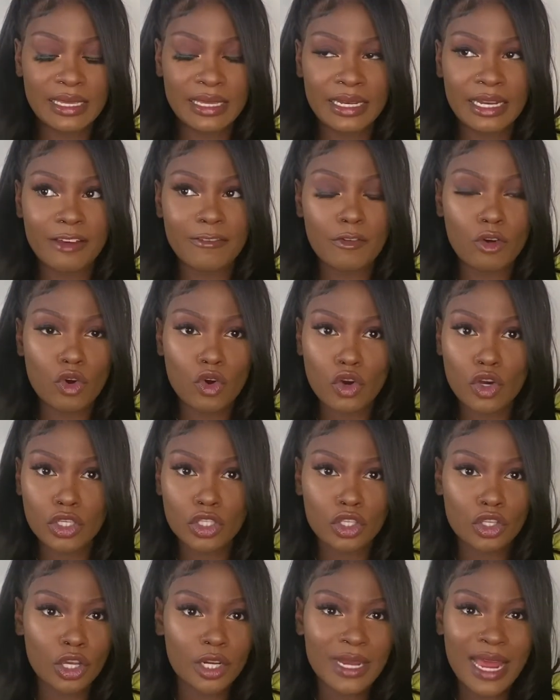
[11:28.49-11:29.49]
and of
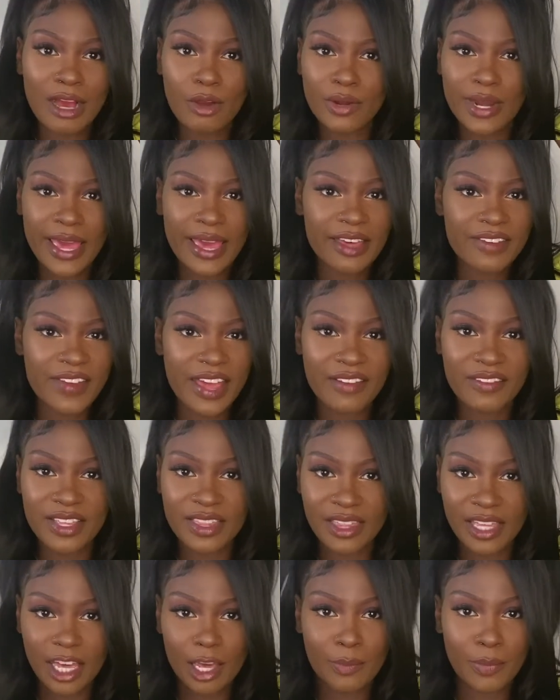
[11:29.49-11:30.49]
course you're not going to have
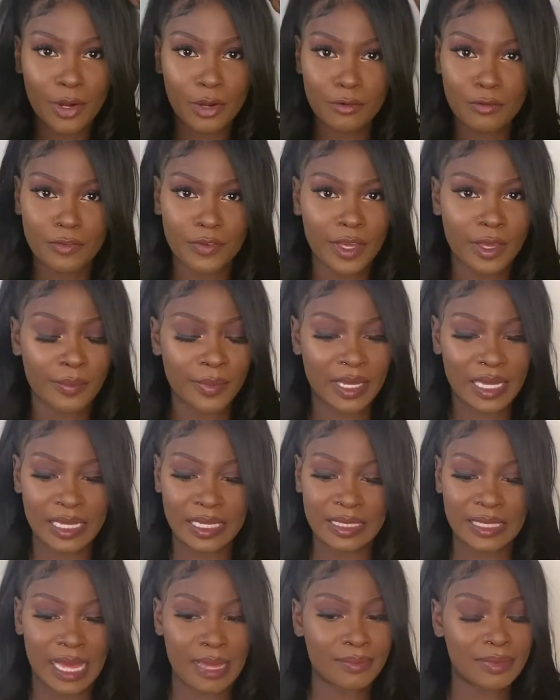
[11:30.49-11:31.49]
everything perfect
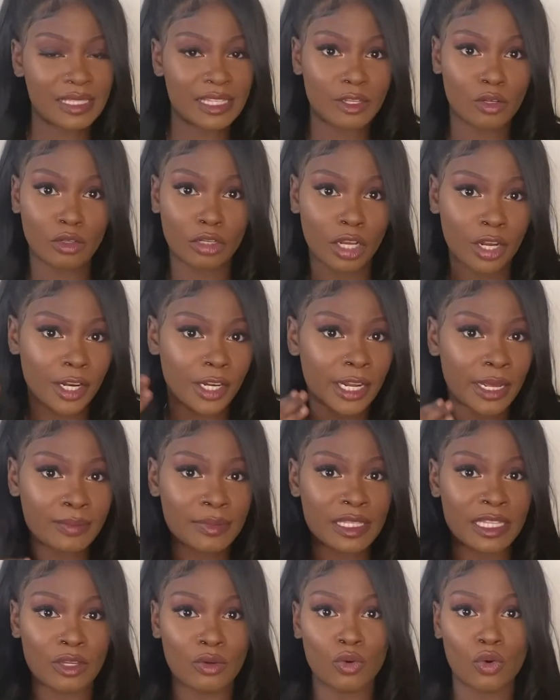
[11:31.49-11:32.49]
because i'm still learning i'm
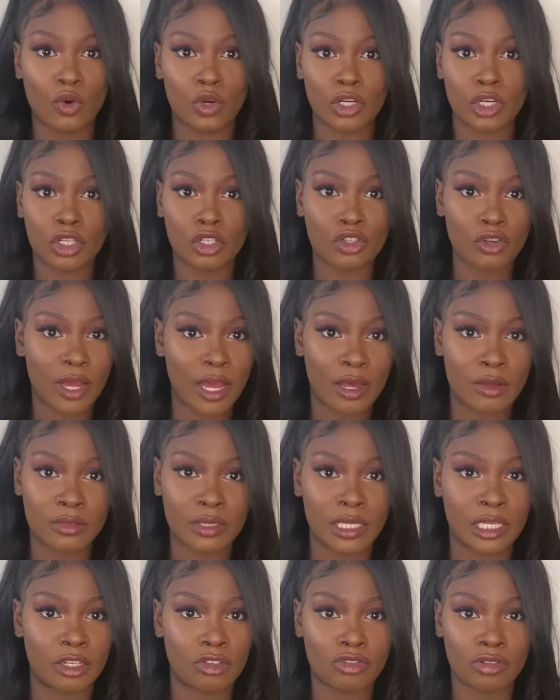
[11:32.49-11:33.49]
still going in
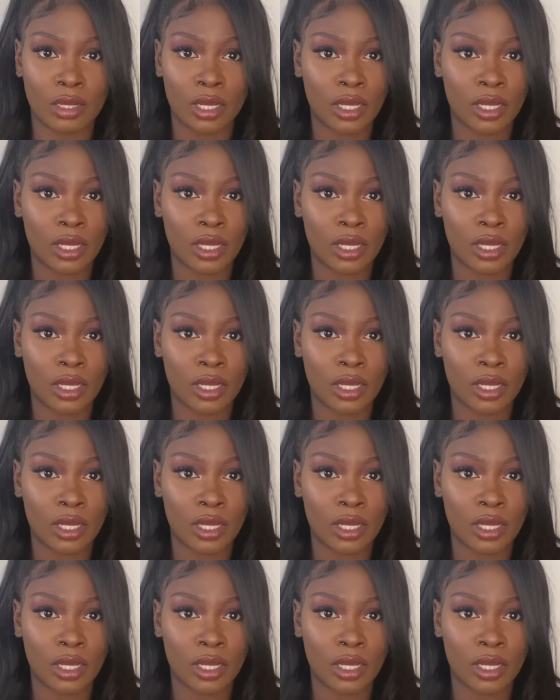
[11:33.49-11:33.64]
trials and,